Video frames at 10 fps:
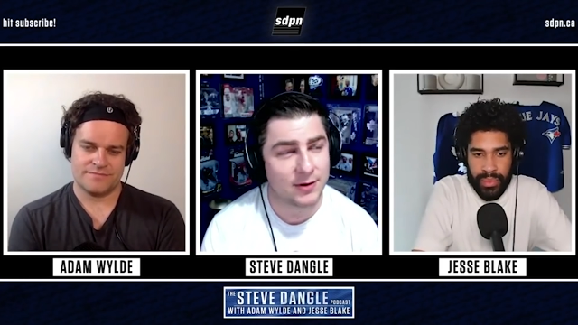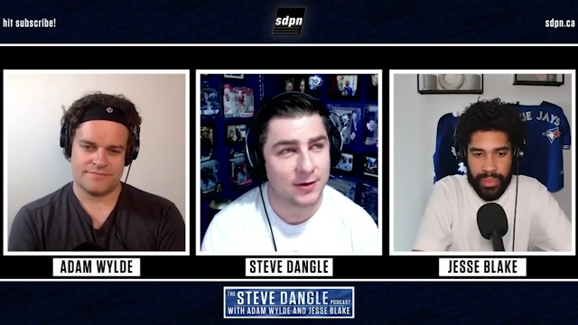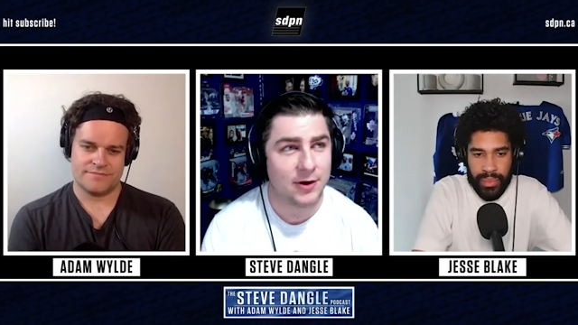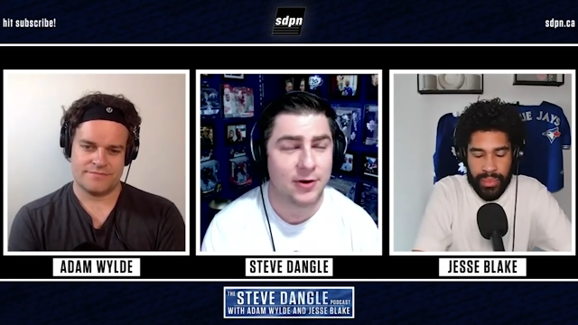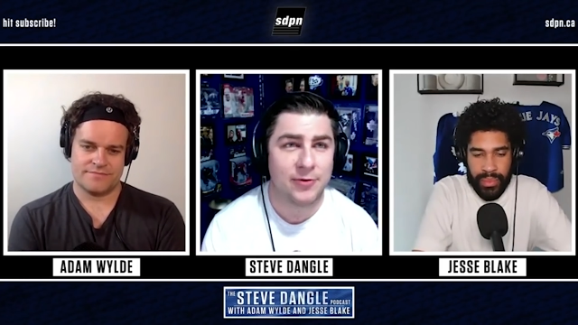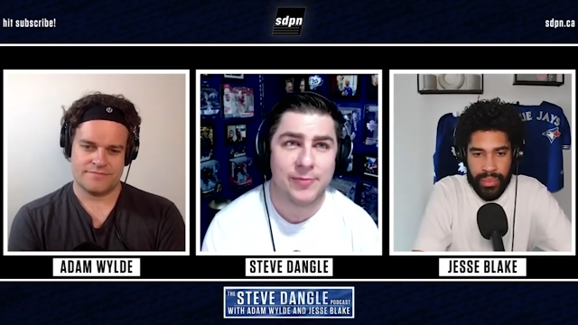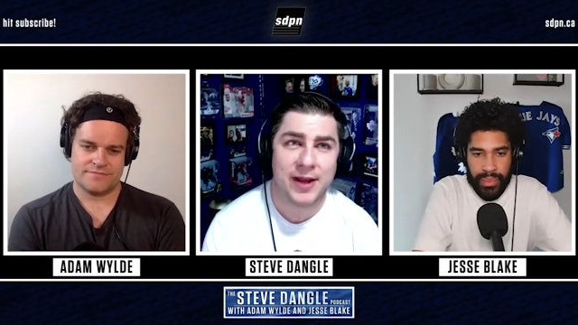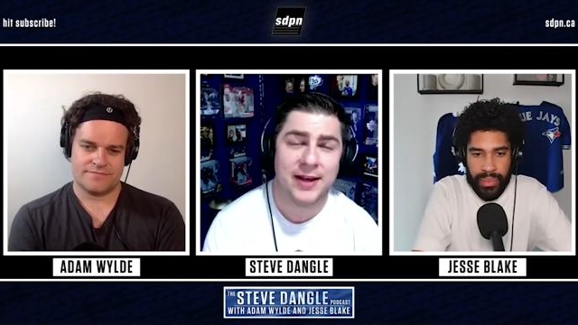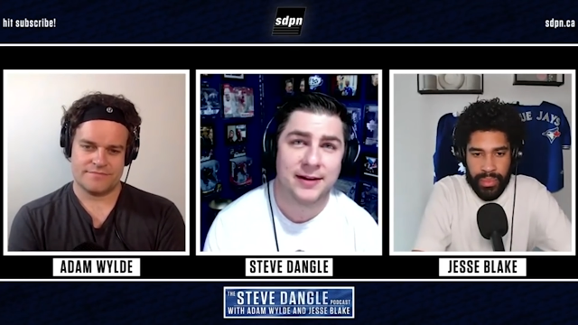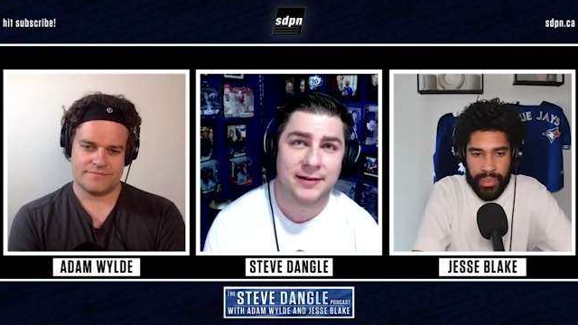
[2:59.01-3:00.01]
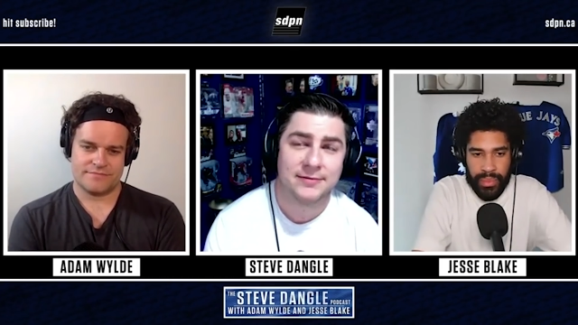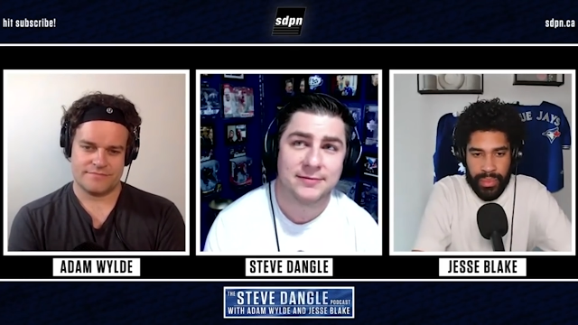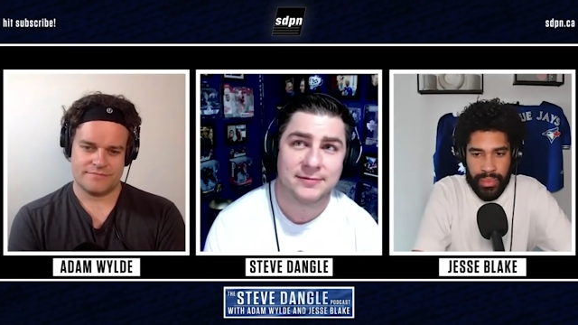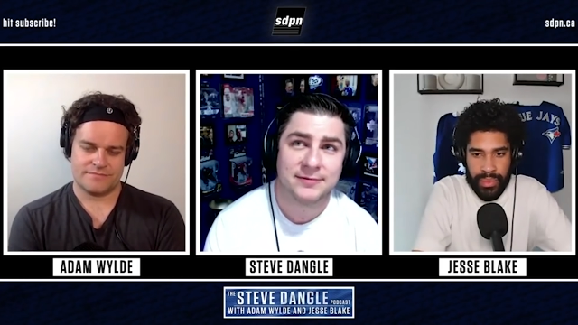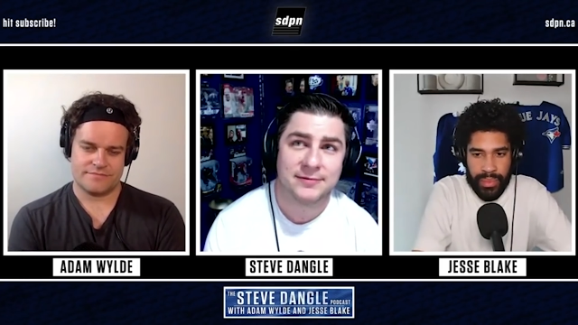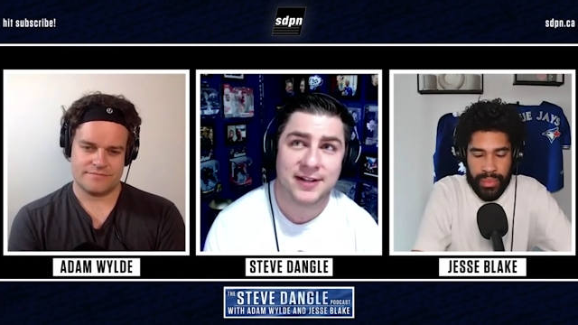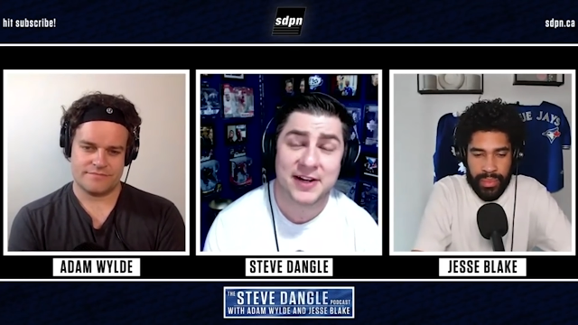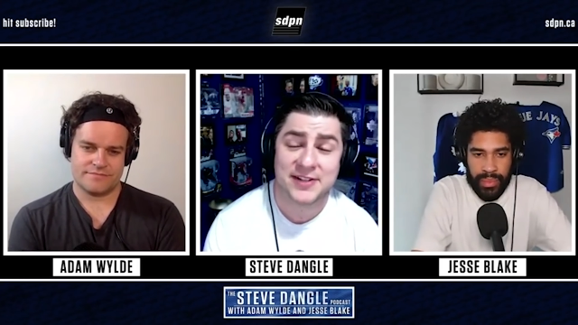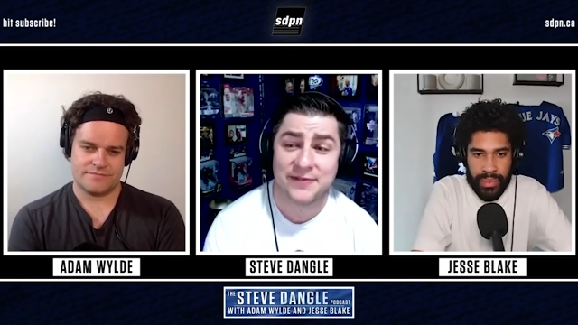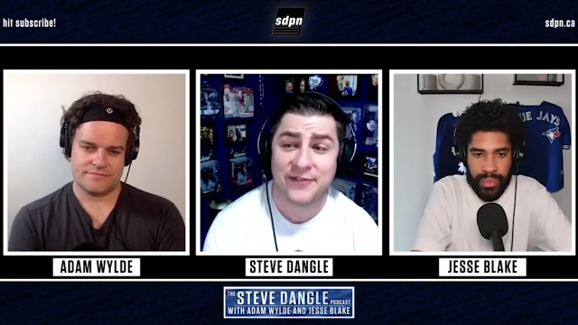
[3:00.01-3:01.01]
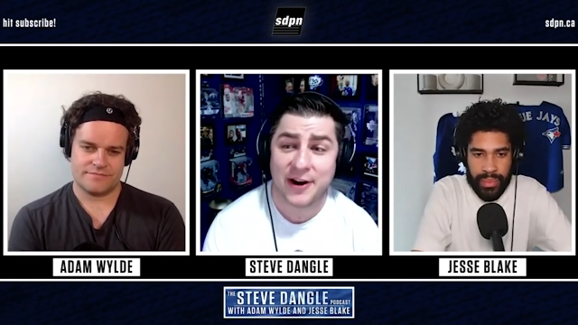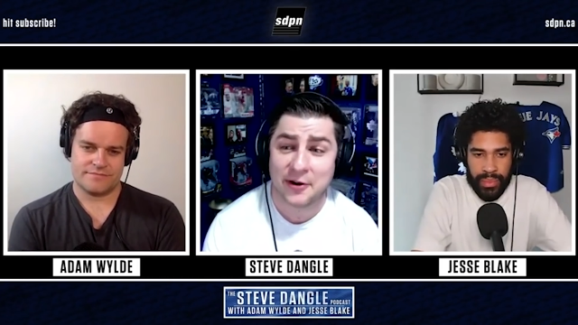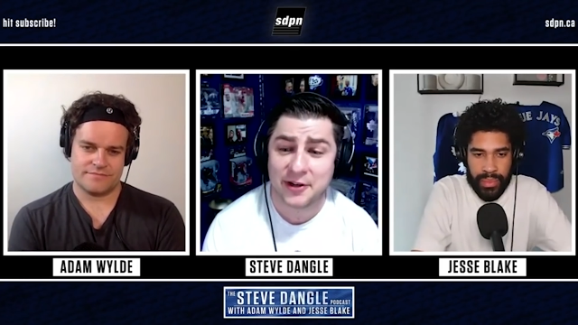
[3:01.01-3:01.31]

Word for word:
Speaker 1: Oh man, that is a very